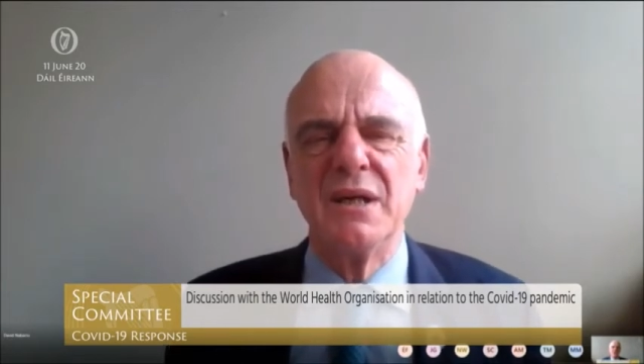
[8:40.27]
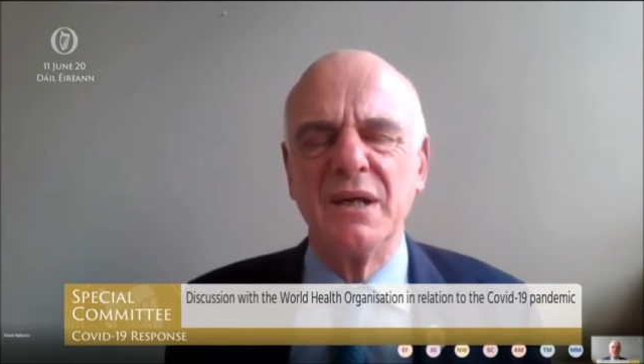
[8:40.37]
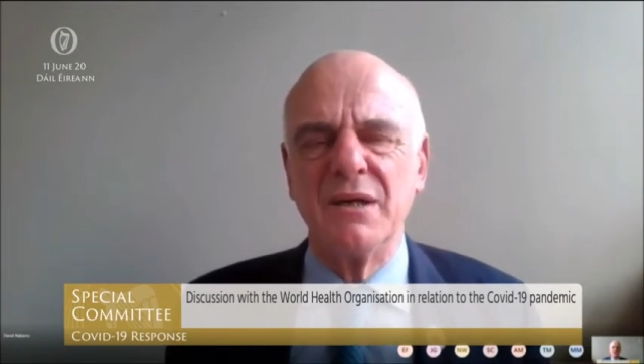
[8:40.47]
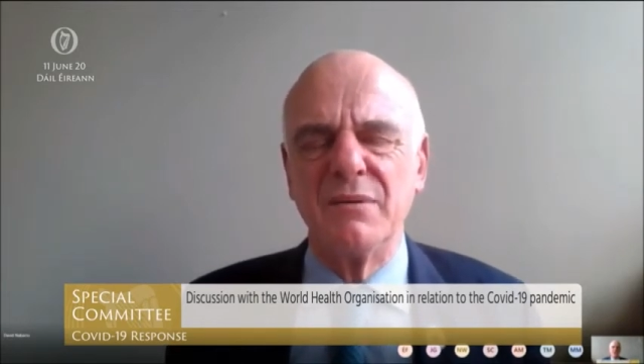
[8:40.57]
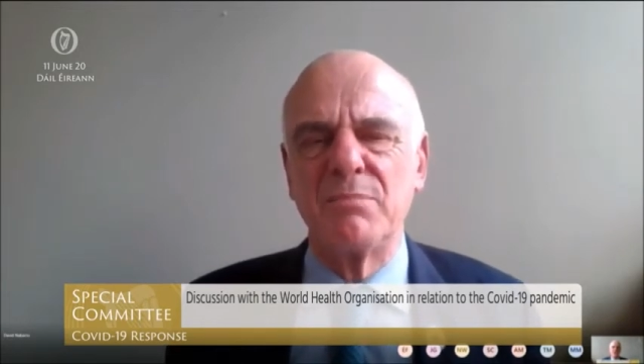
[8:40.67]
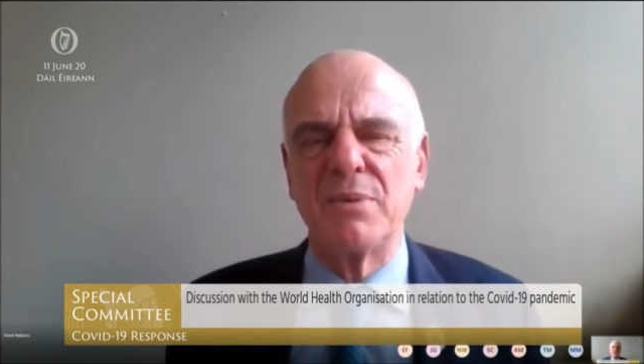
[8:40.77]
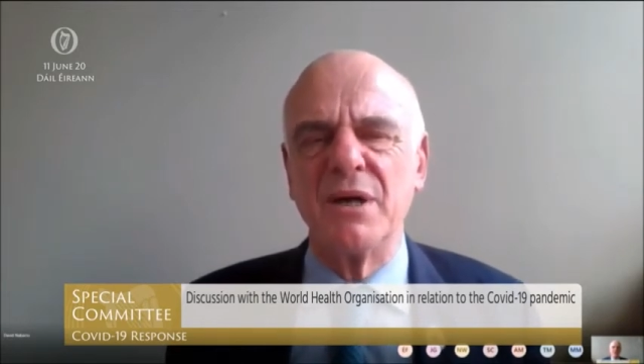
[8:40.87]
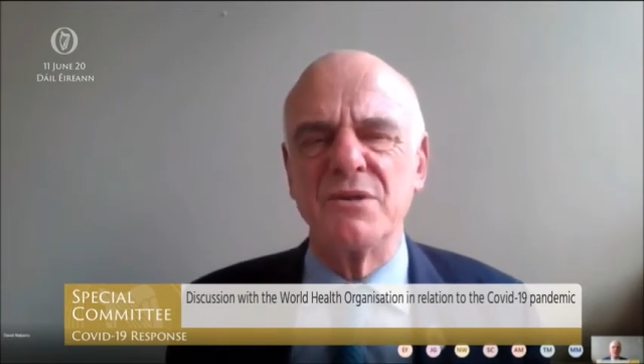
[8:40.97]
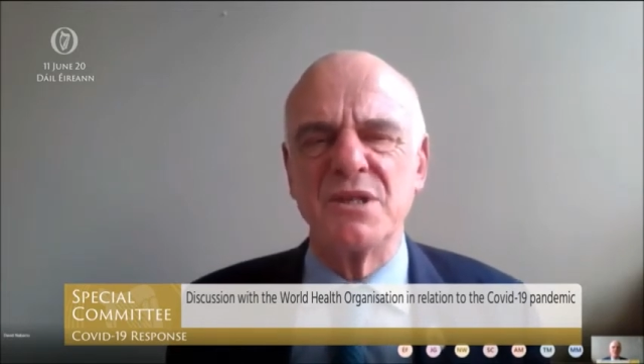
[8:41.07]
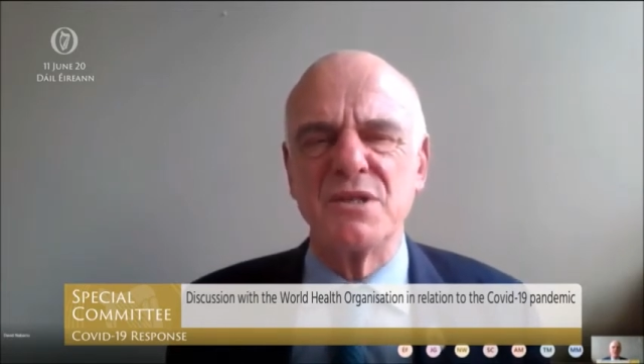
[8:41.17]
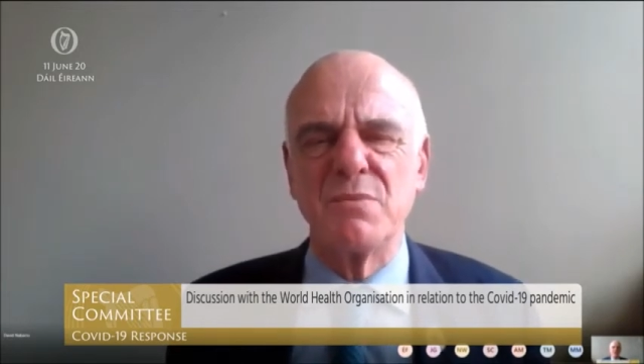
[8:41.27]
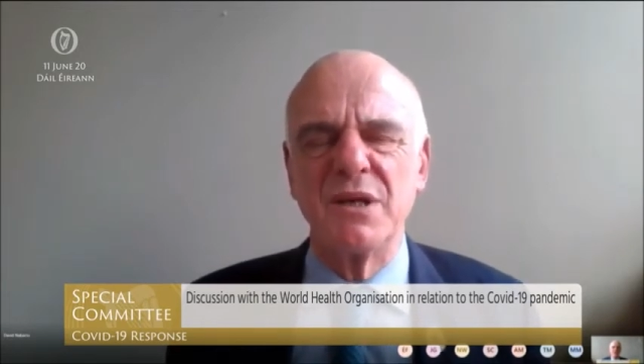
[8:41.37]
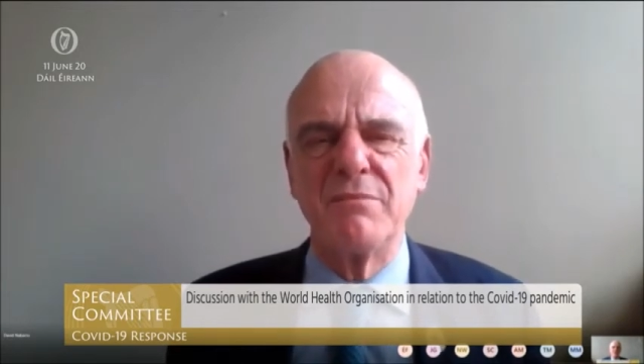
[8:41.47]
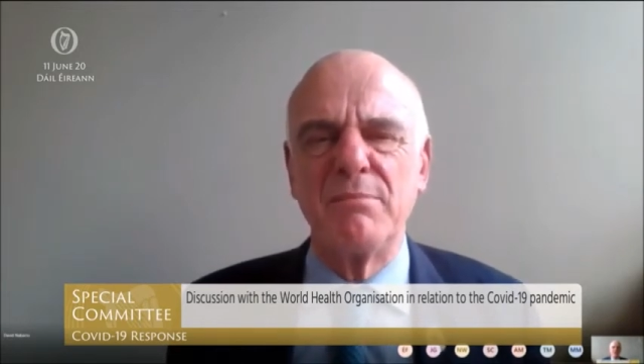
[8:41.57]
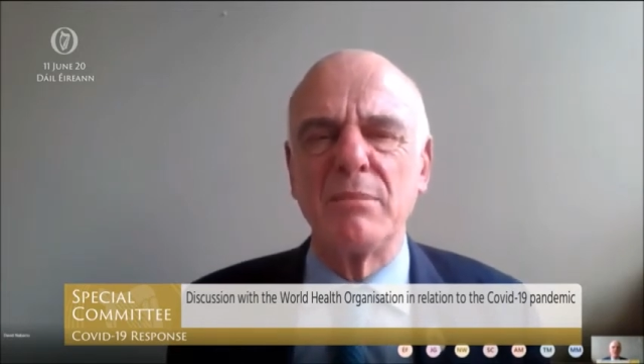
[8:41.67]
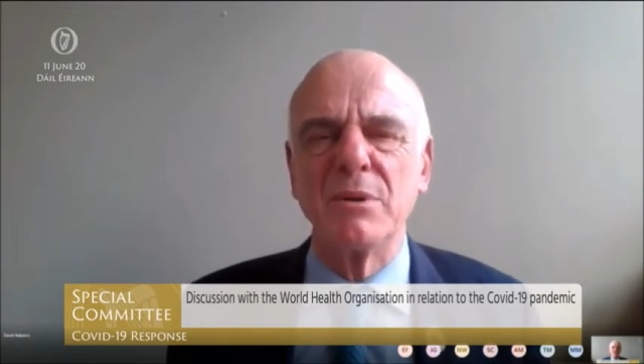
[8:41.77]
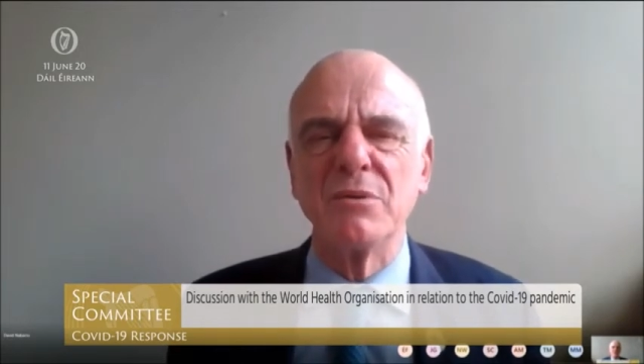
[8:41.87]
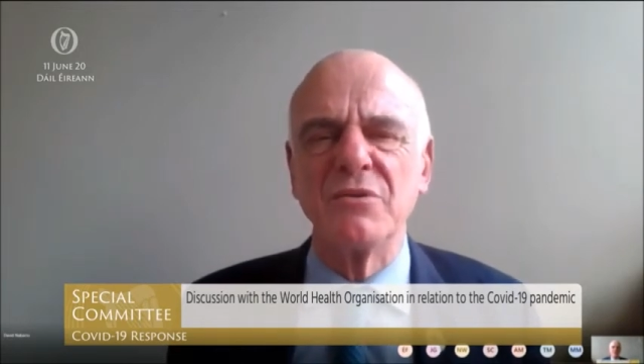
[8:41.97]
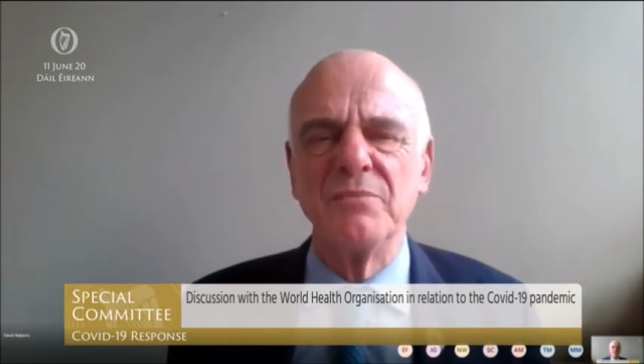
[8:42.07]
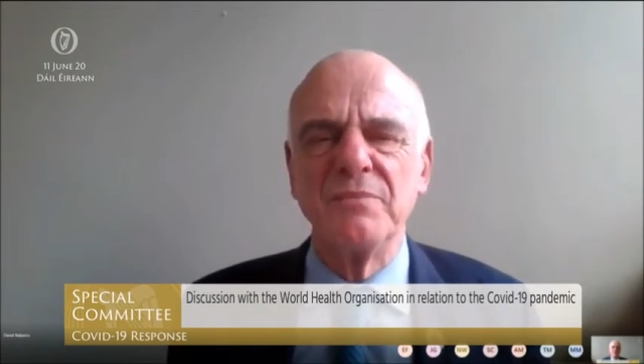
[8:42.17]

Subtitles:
approach is one of bubbles,